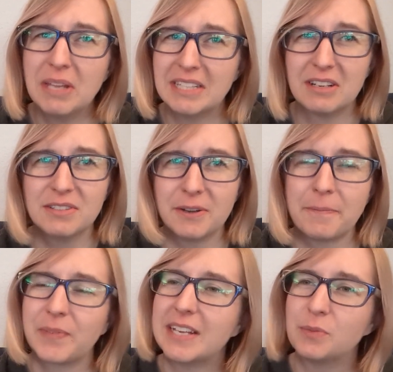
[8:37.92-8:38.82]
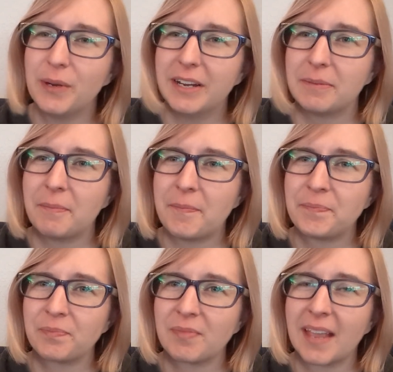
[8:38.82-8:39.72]
that's also, it's weird.
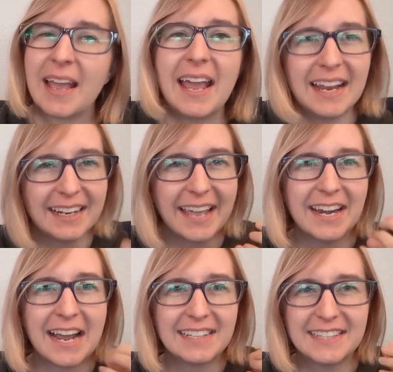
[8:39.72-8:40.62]
It again has